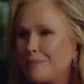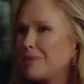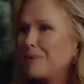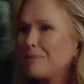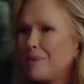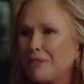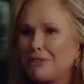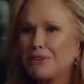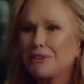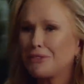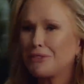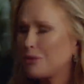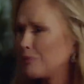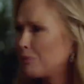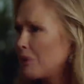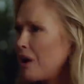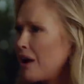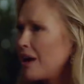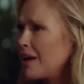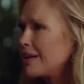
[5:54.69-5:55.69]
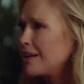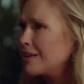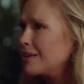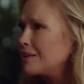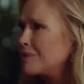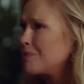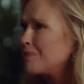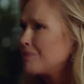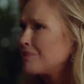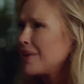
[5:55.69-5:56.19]
am the mother of the bride.
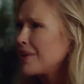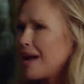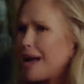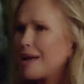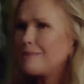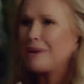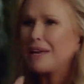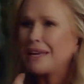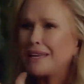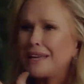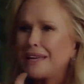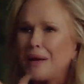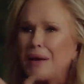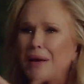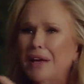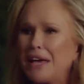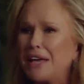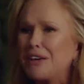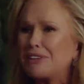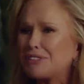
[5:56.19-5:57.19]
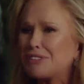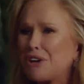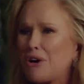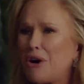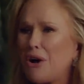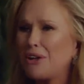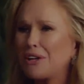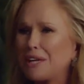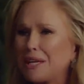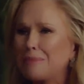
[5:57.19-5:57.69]
I mean, he's
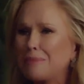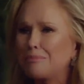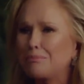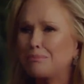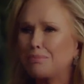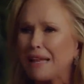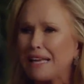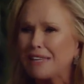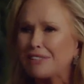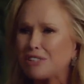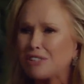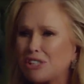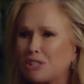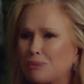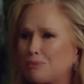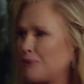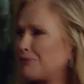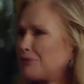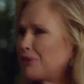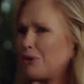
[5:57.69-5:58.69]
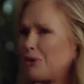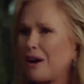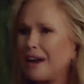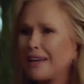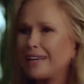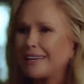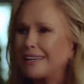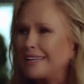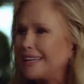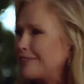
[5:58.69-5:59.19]
calling places
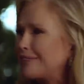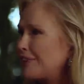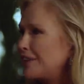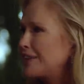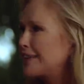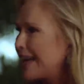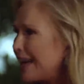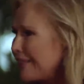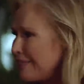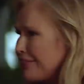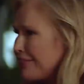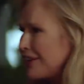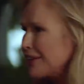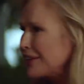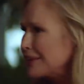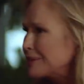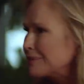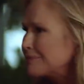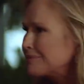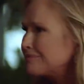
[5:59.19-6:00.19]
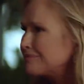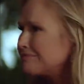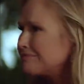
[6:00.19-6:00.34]
before I can even get there.